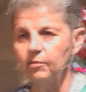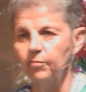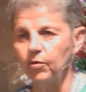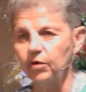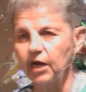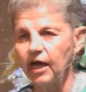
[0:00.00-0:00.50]

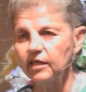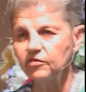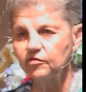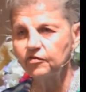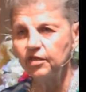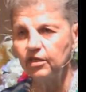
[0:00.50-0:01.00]
But when I
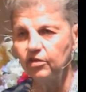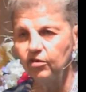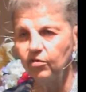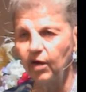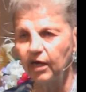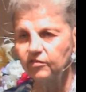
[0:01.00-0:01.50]
see
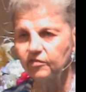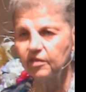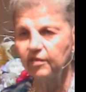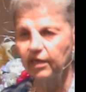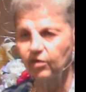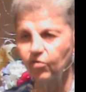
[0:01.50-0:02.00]
you, I
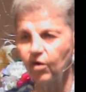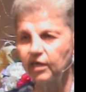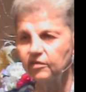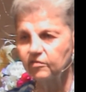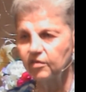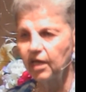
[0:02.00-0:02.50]
see that
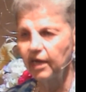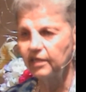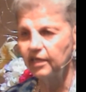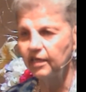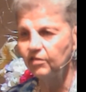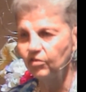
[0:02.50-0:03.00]
Christ
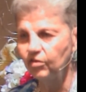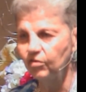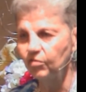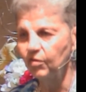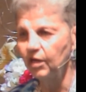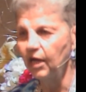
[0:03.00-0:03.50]
light in
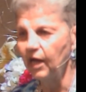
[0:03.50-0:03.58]
you.